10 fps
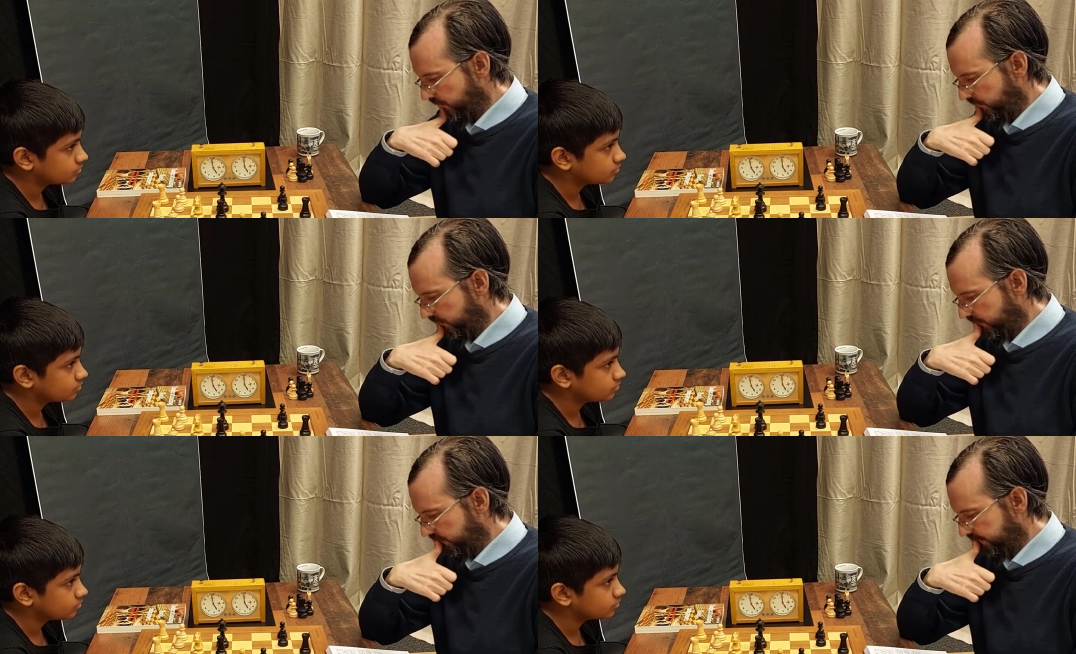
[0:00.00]

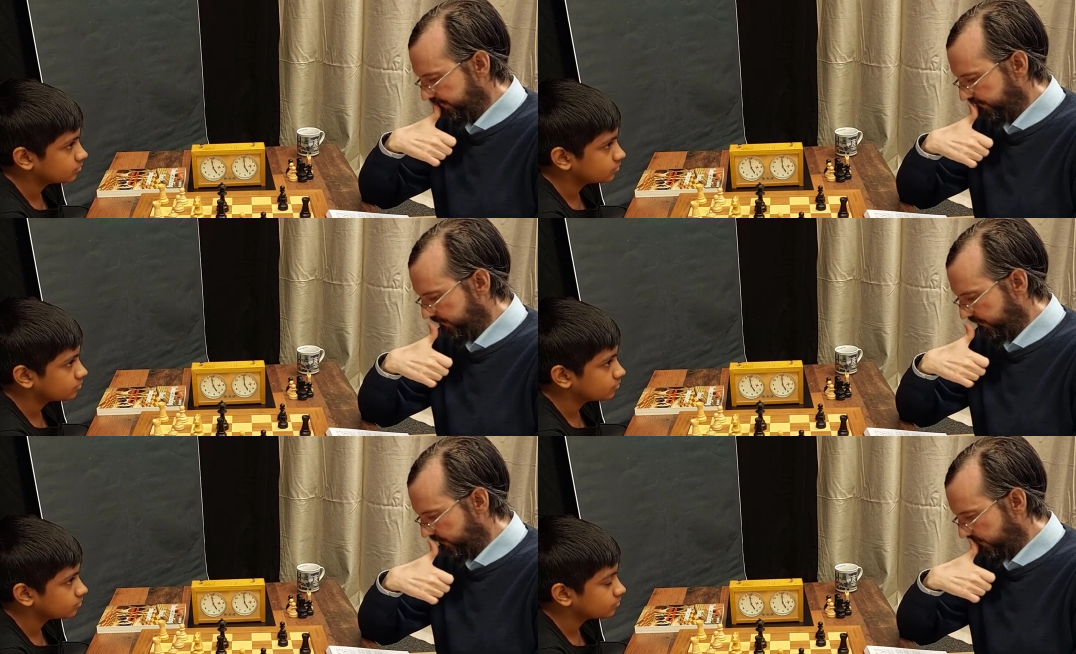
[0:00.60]

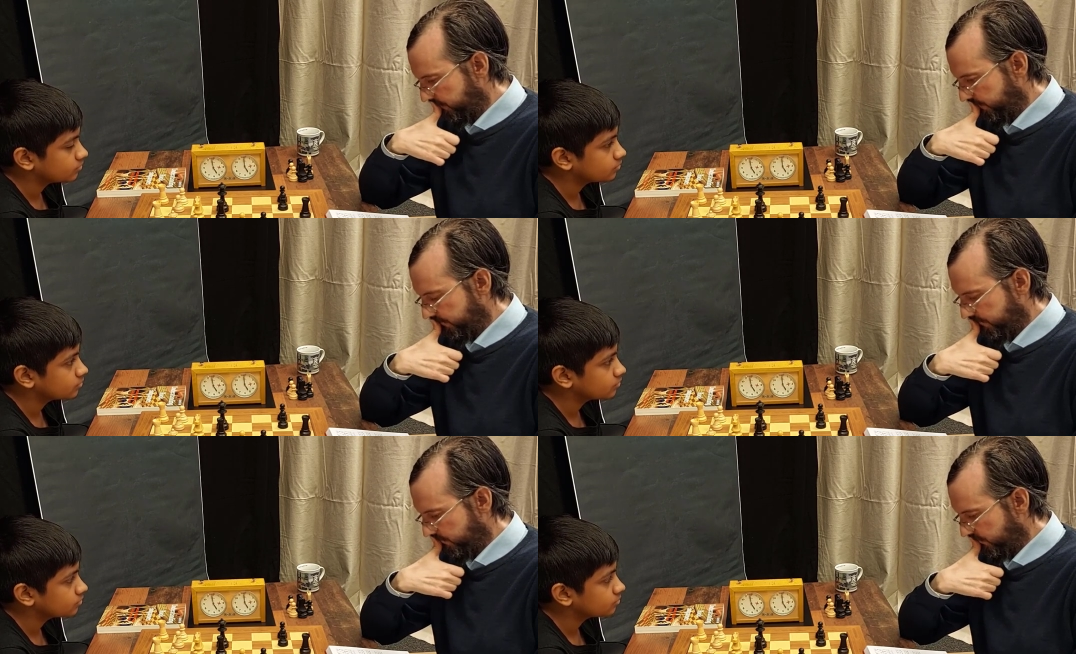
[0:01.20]

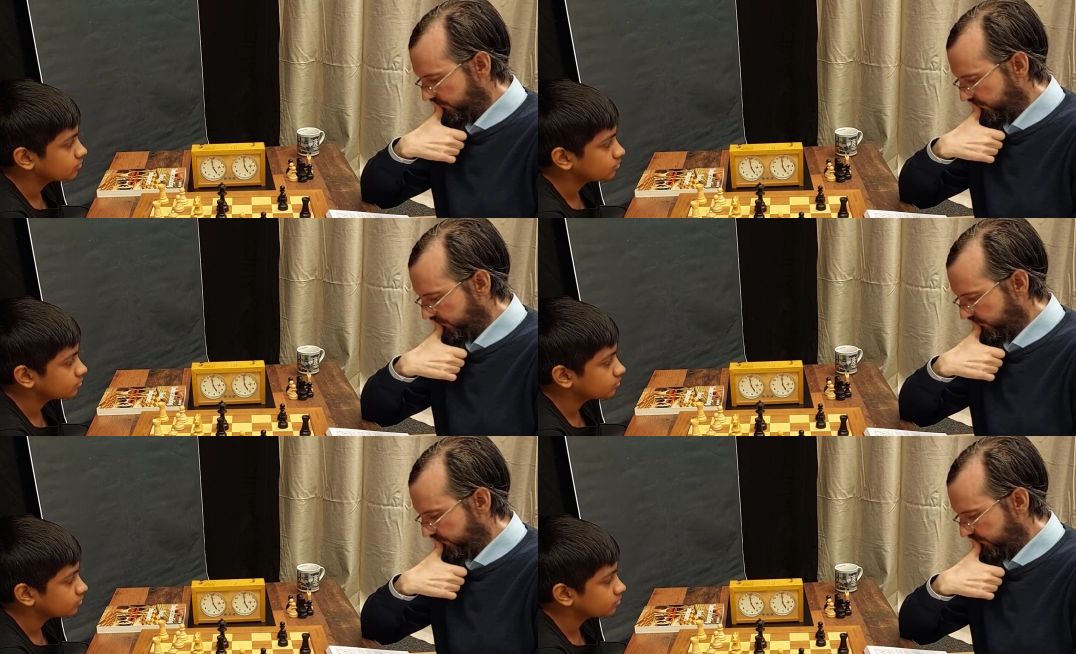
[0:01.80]

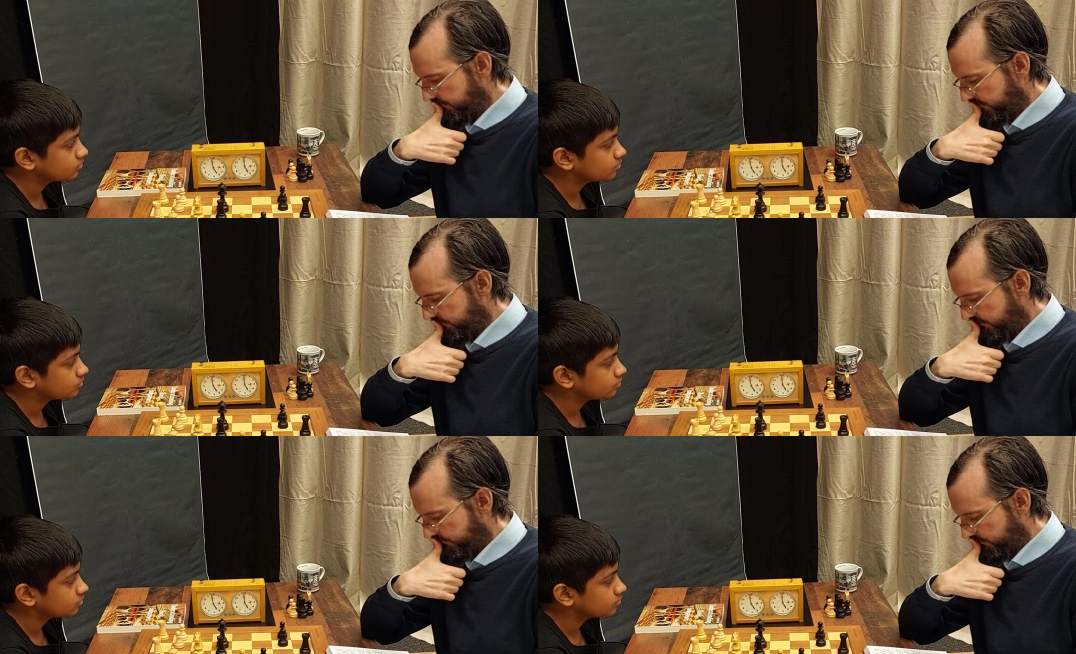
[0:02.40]

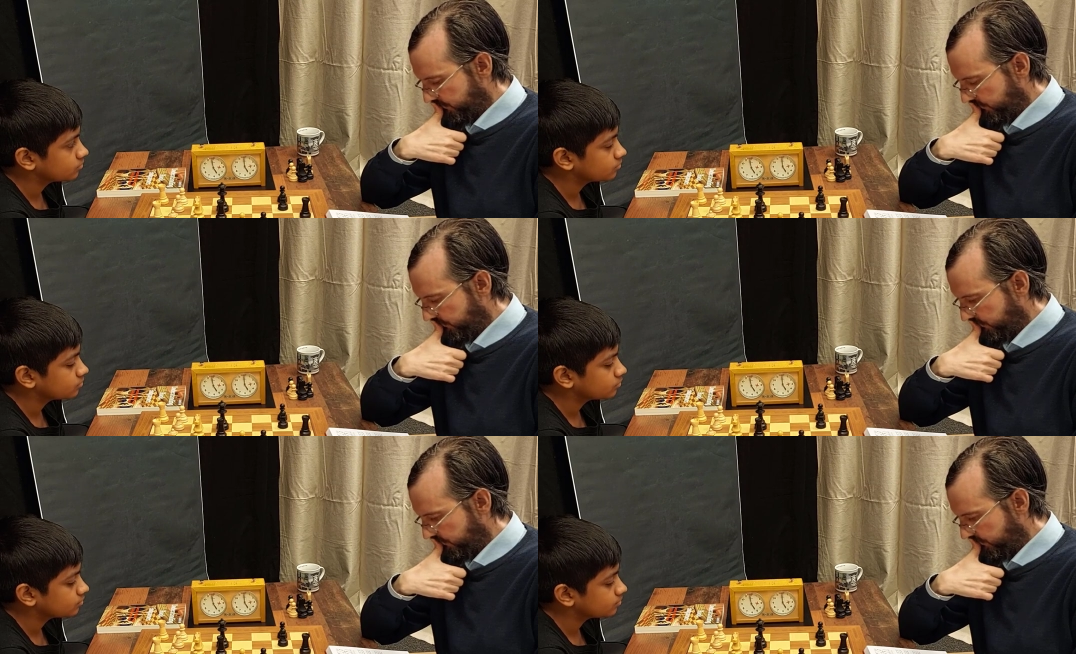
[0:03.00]

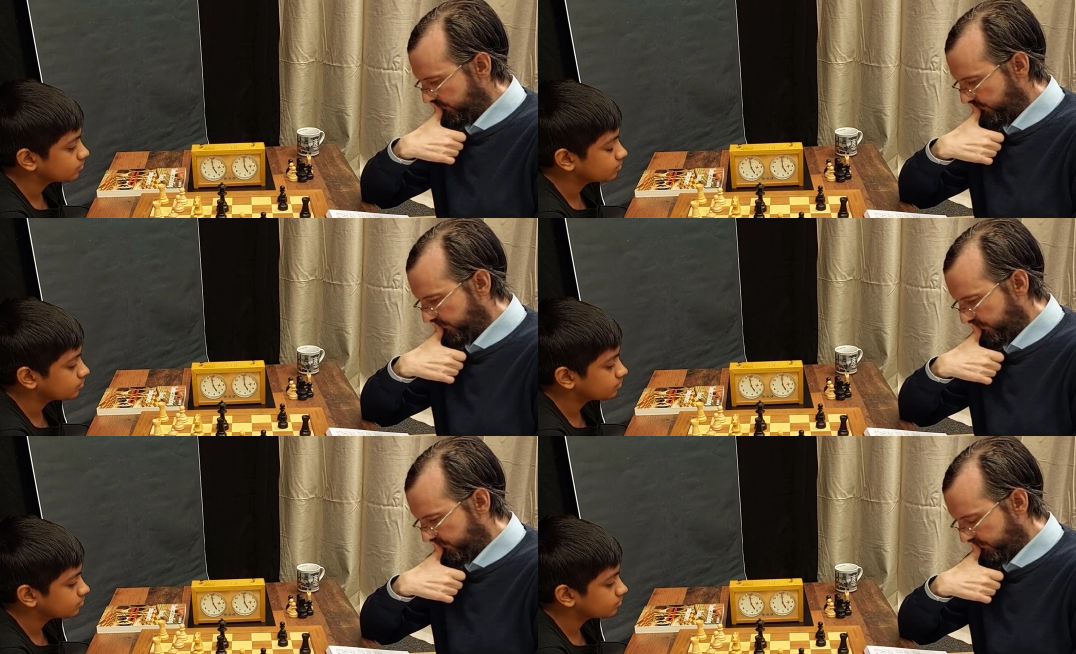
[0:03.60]

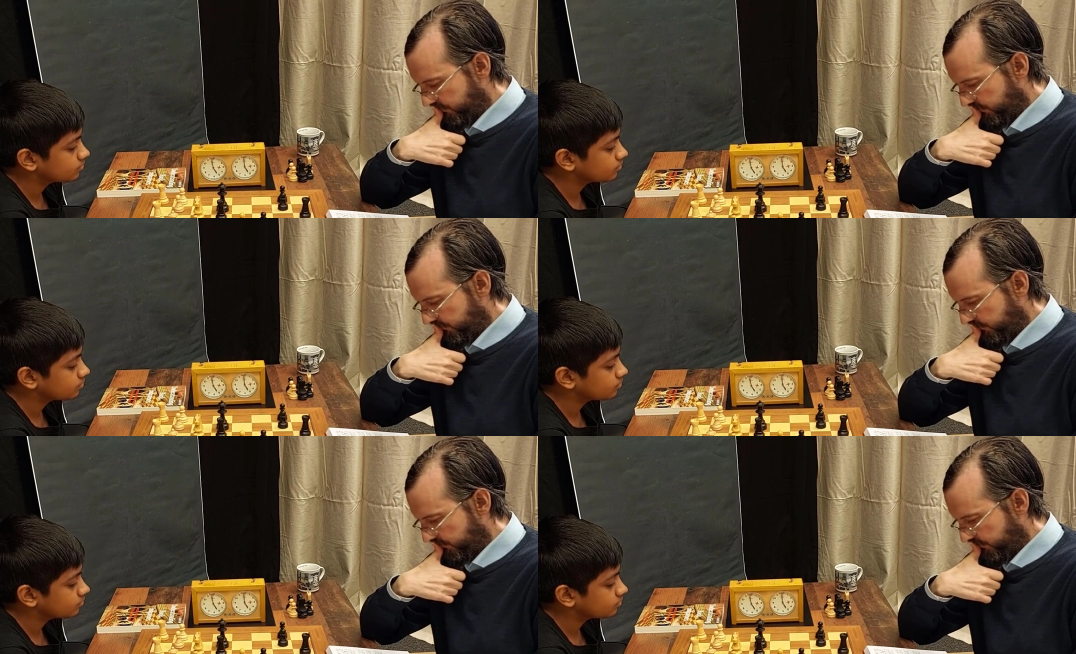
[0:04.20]

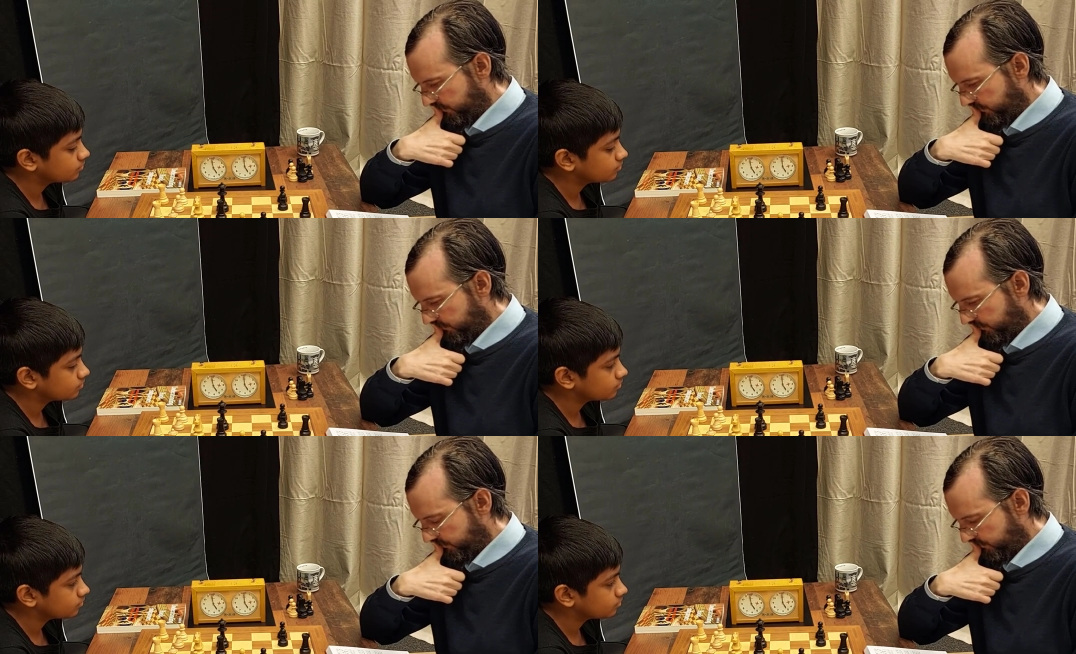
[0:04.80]

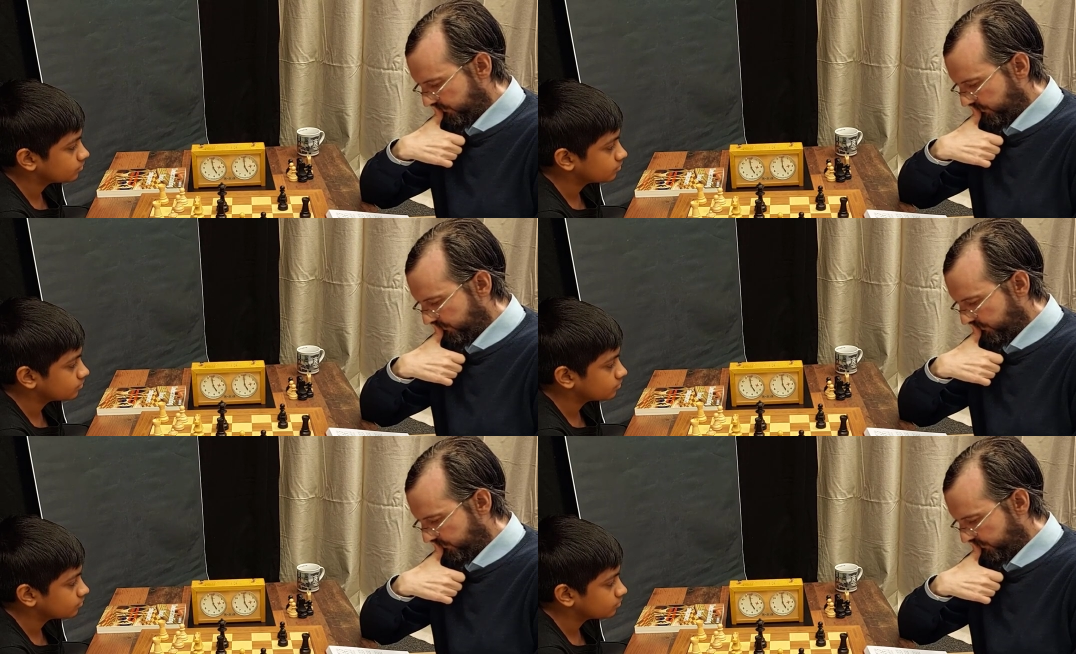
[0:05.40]

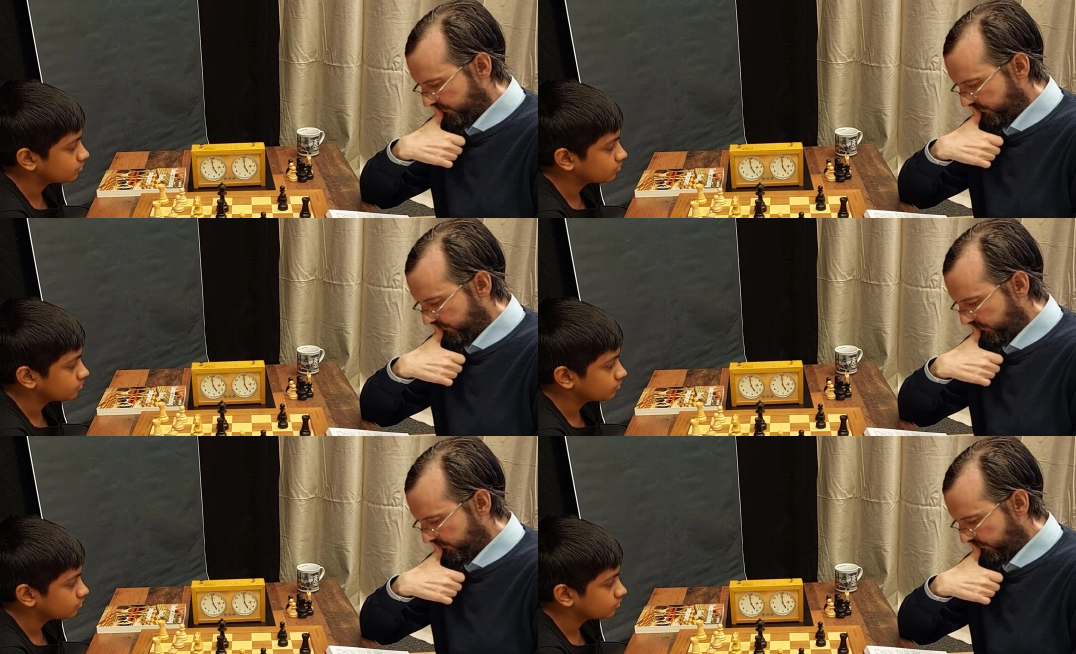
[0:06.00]

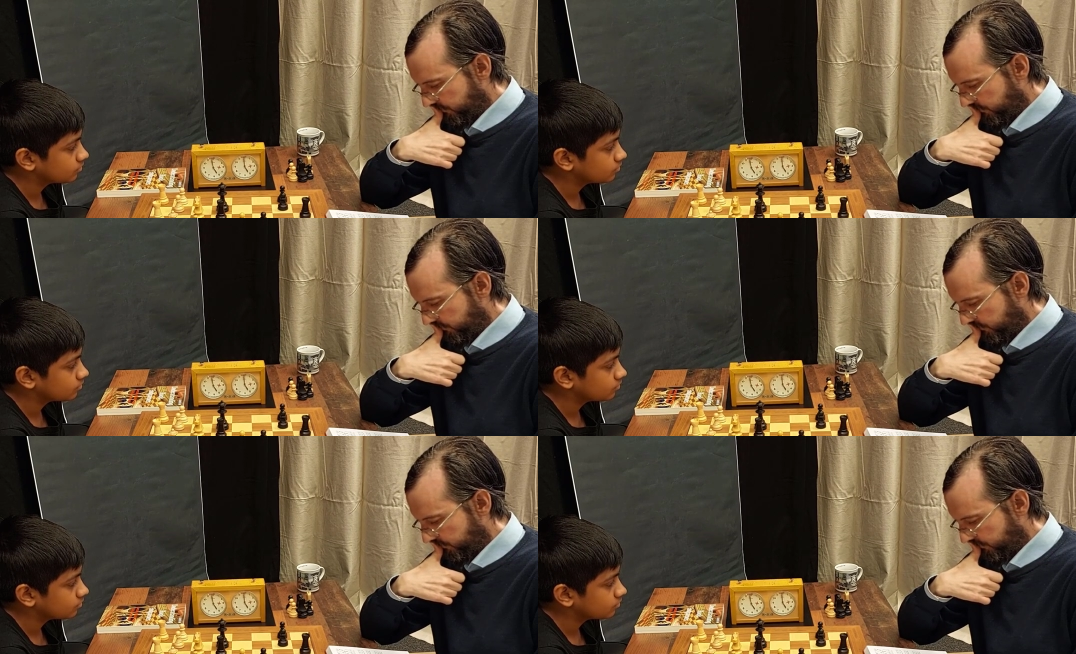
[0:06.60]
Nobody speaks.